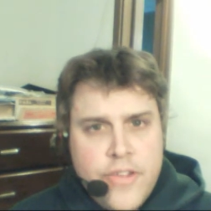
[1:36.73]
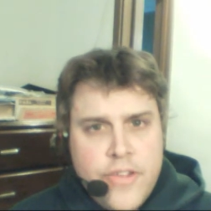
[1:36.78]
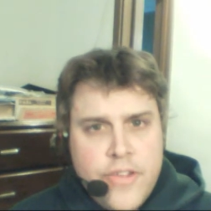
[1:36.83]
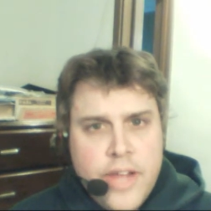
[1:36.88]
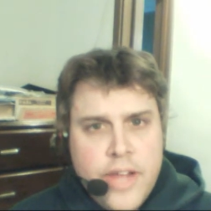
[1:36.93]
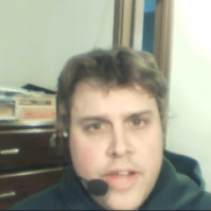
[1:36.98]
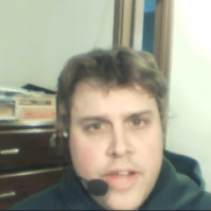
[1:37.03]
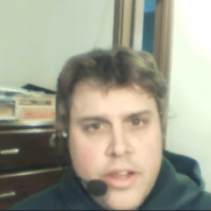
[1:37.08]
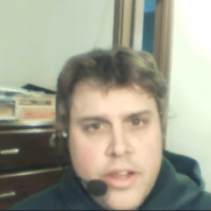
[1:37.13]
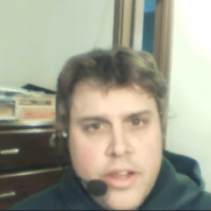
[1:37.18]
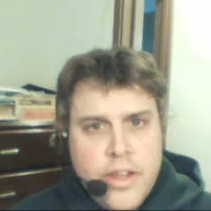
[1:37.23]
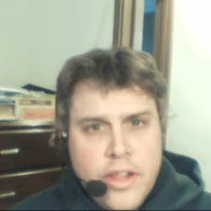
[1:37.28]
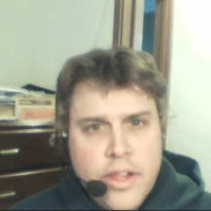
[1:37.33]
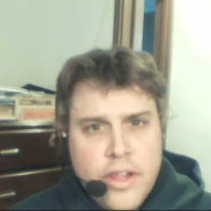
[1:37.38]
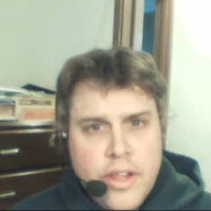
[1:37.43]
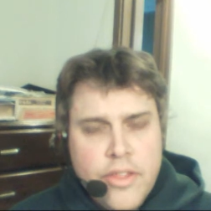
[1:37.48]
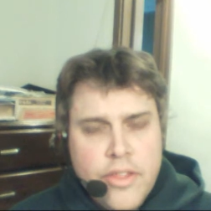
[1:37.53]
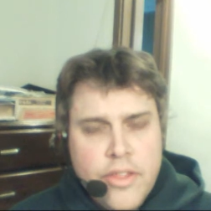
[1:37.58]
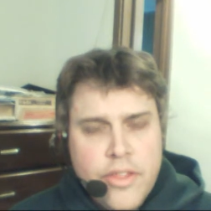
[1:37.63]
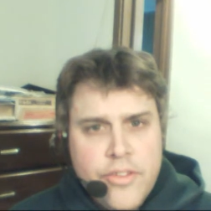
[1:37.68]
San
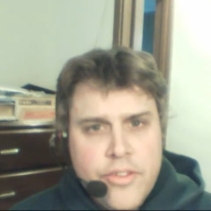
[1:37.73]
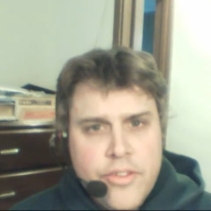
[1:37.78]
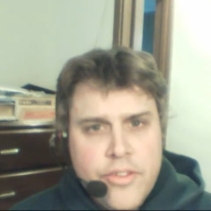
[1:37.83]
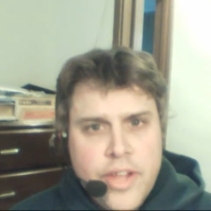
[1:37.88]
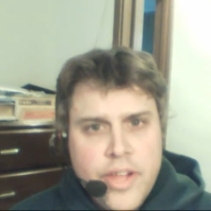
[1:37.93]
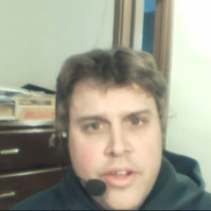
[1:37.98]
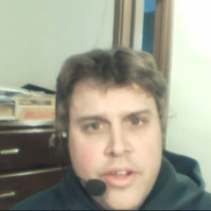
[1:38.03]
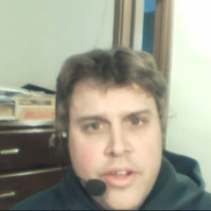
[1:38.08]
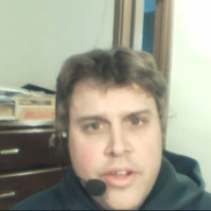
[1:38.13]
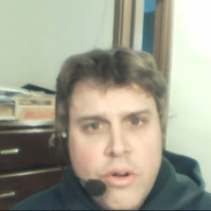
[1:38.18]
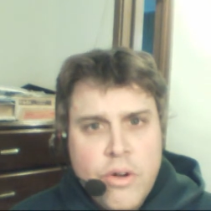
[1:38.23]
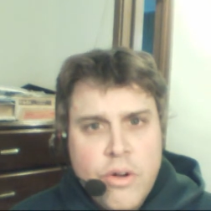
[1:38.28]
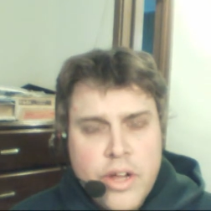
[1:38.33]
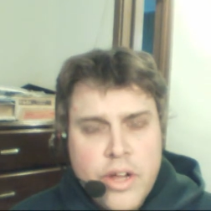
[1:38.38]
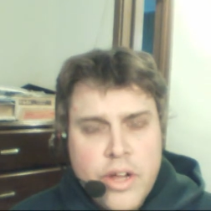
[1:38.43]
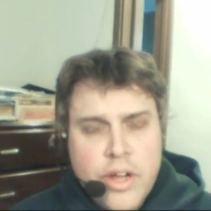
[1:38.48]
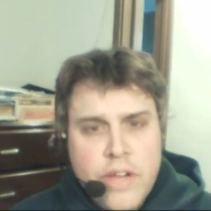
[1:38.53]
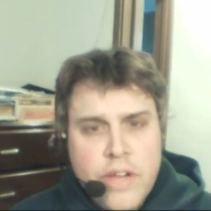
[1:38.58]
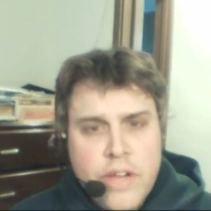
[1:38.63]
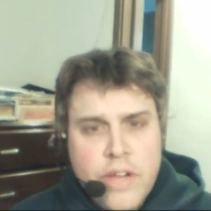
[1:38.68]
The Sandy
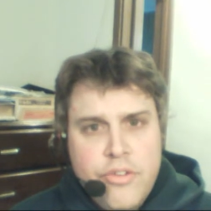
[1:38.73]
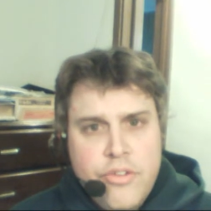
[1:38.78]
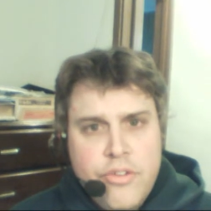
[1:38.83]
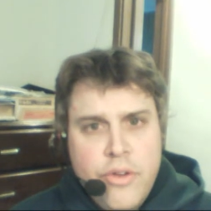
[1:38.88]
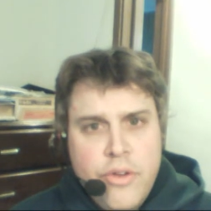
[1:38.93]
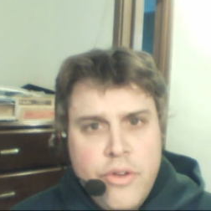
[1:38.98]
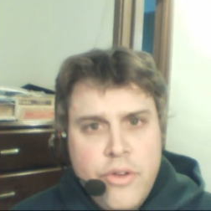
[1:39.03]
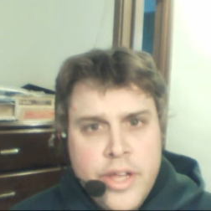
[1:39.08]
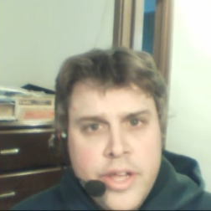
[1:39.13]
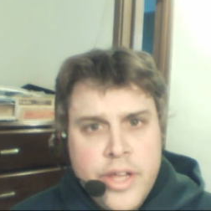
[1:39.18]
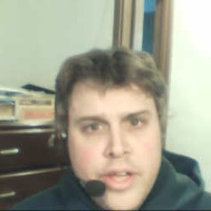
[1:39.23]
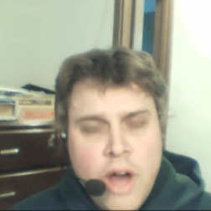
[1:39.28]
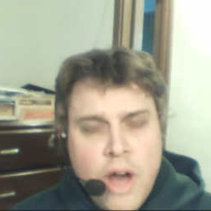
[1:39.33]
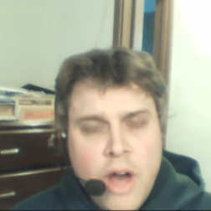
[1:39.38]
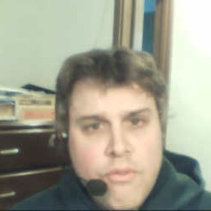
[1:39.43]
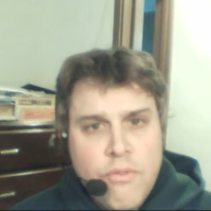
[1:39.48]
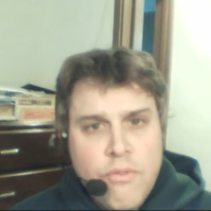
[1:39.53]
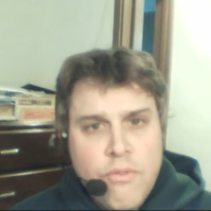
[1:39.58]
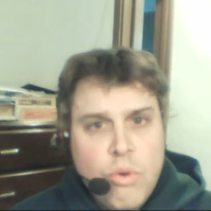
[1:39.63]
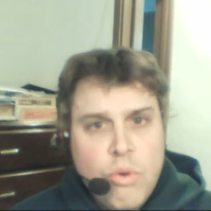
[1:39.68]
Hook
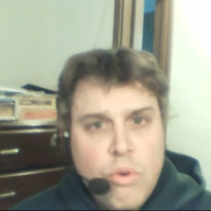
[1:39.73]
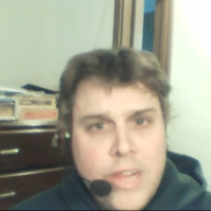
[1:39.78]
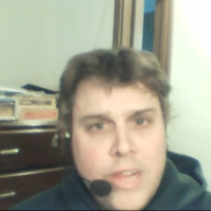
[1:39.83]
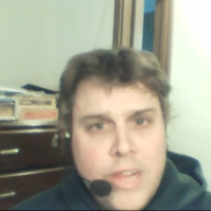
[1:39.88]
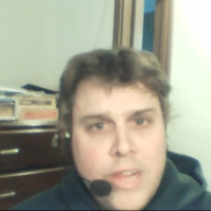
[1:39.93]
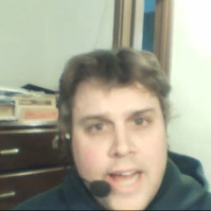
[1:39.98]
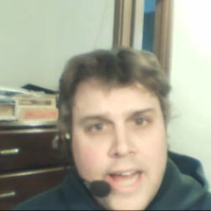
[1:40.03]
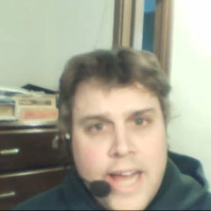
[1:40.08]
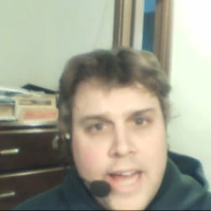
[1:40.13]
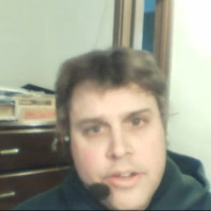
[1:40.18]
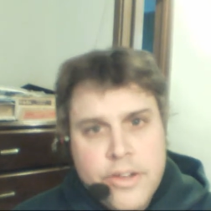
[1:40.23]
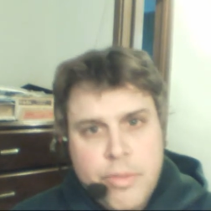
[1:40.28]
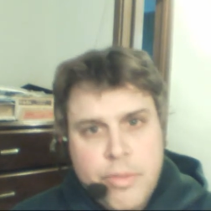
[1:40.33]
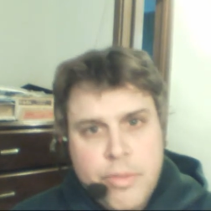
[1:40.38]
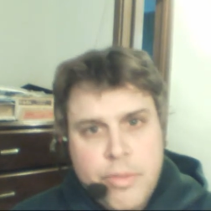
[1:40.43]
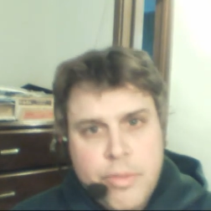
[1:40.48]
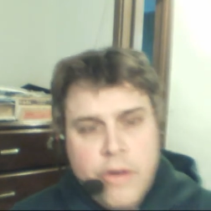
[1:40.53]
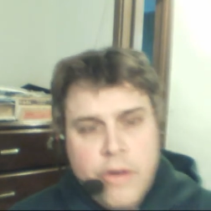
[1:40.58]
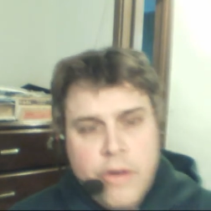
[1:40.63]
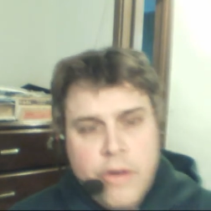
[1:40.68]
Shooting Fully
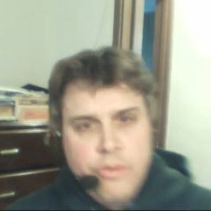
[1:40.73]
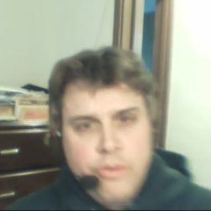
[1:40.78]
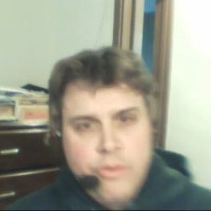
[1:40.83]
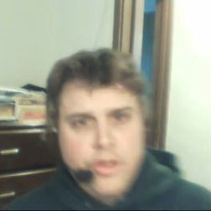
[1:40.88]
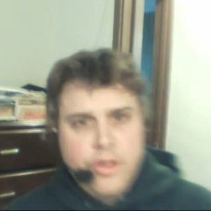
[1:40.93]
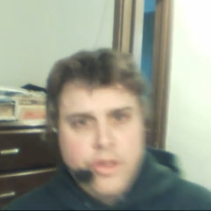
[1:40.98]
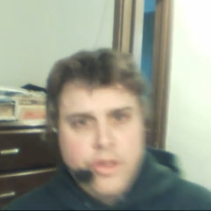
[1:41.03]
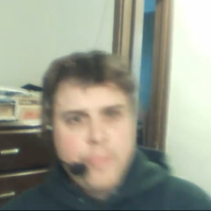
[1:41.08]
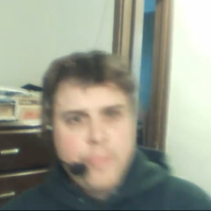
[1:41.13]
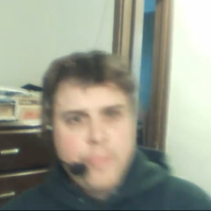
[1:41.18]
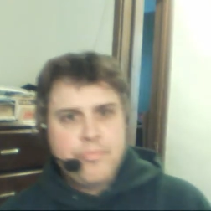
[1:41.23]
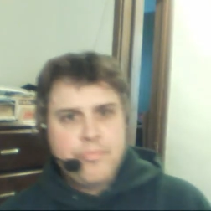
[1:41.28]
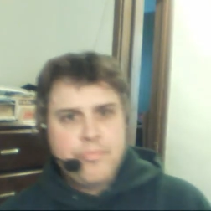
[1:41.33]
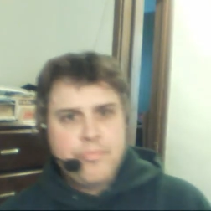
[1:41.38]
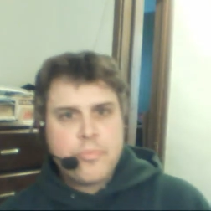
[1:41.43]
Exposed.